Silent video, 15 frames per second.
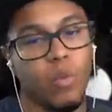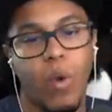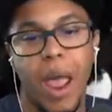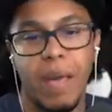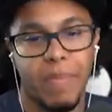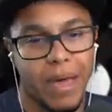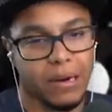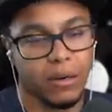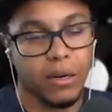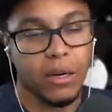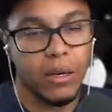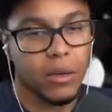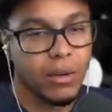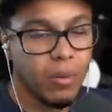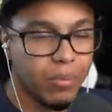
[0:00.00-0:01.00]
way better.
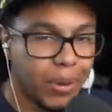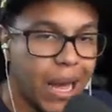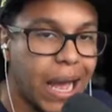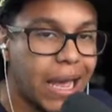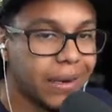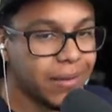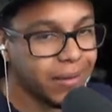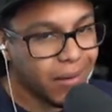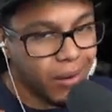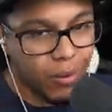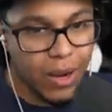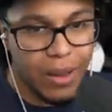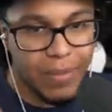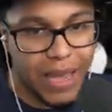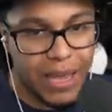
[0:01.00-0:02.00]
But you know
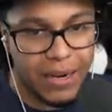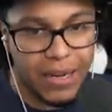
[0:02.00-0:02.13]
what, man?